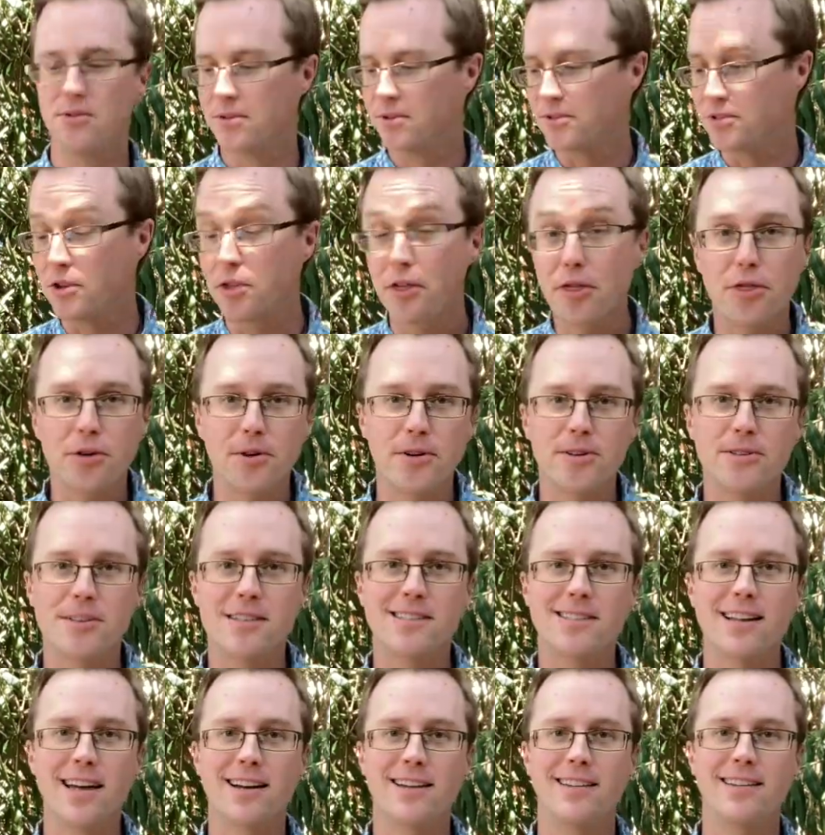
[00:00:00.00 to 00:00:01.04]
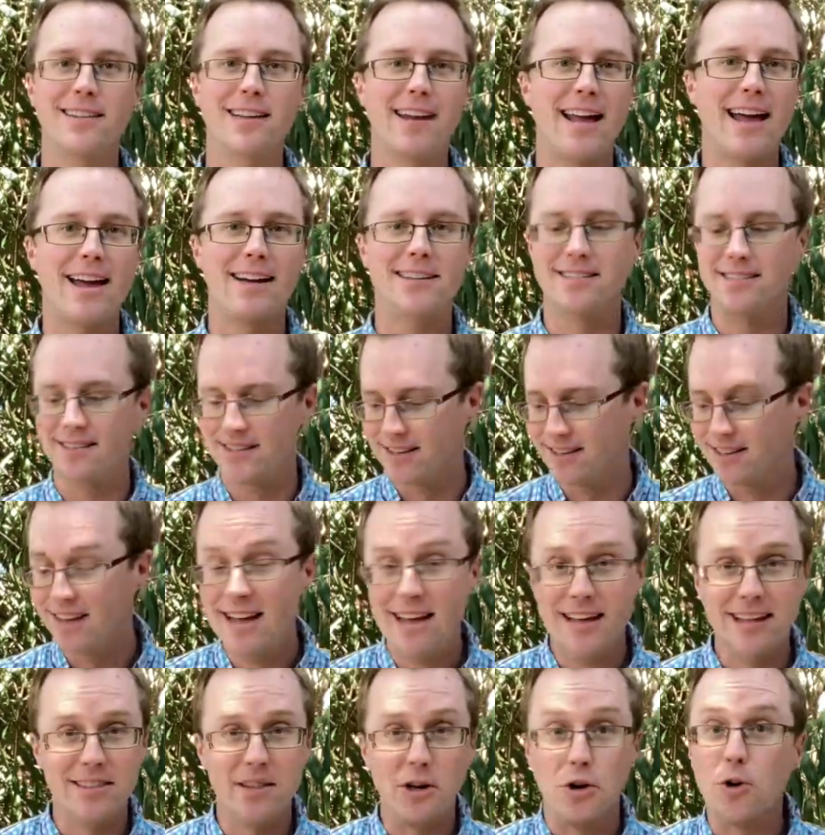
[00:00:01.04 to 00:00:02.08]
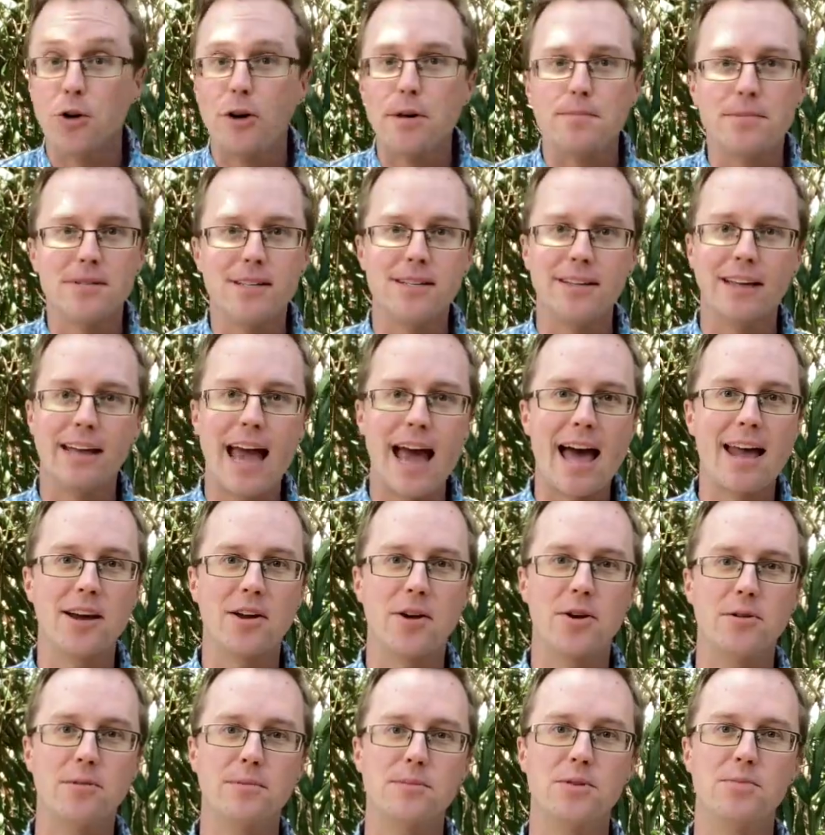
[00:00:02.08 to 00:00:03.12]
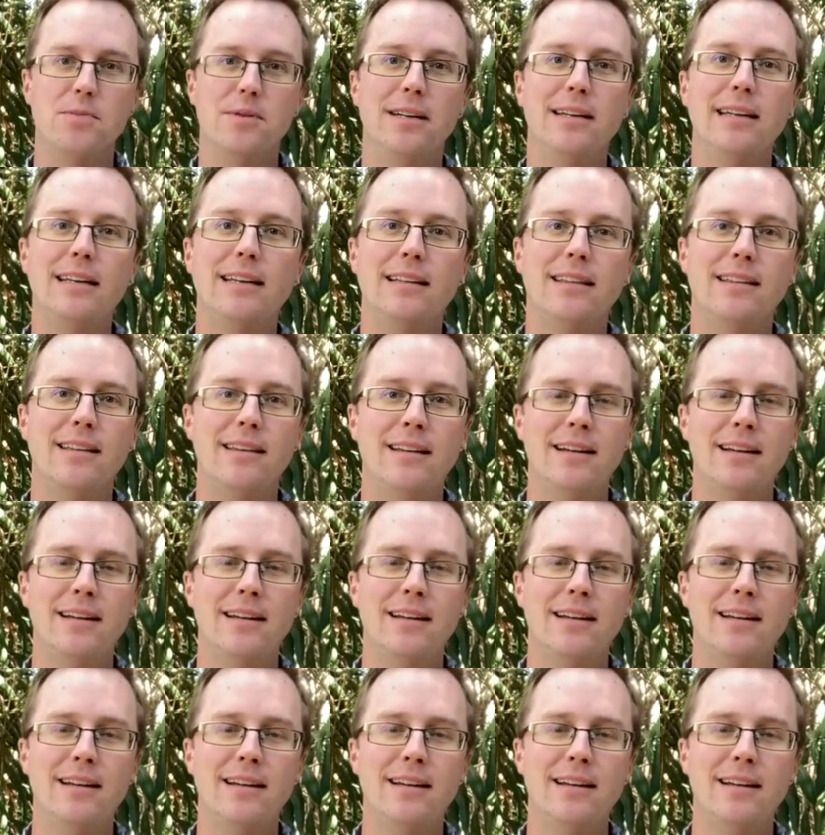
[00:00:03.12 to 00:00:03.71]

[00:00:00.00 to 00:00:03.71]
There's a third sect that has the, the crypts and the catacombs beneath.